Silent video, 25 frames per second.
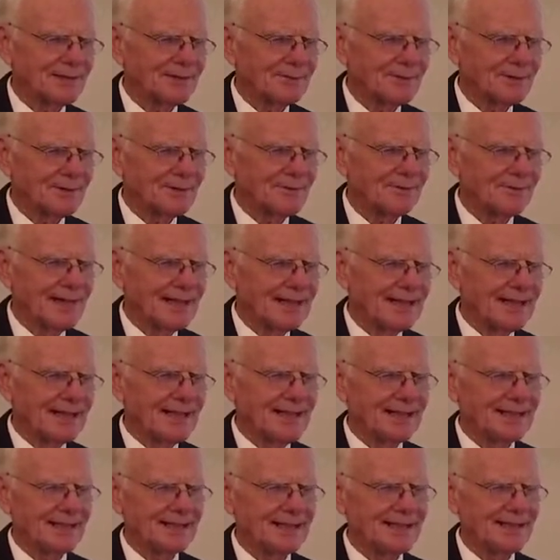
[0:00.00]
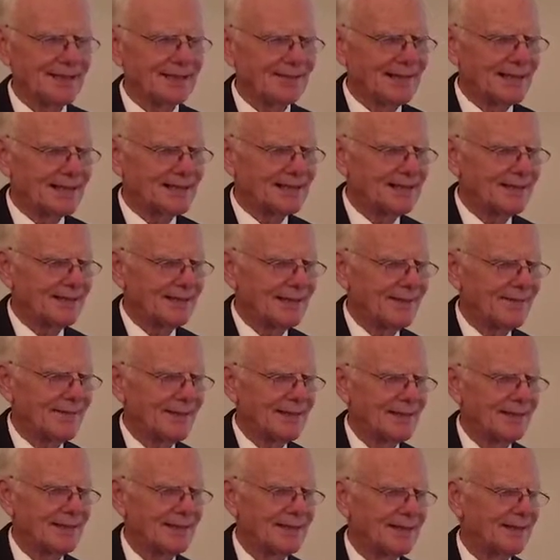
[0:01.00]
were running in the direction of
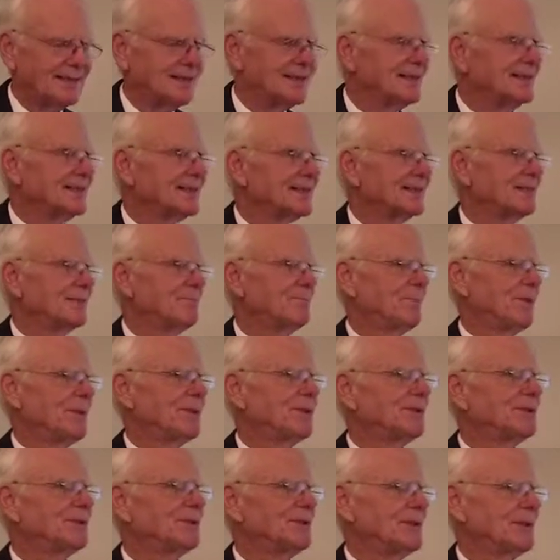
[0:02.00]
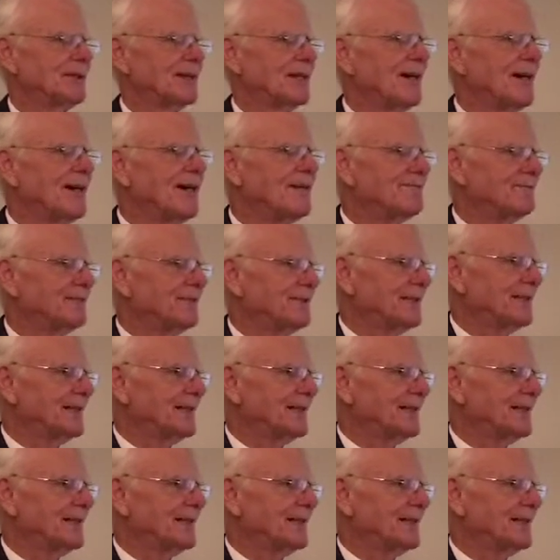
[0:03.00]
the supposed awful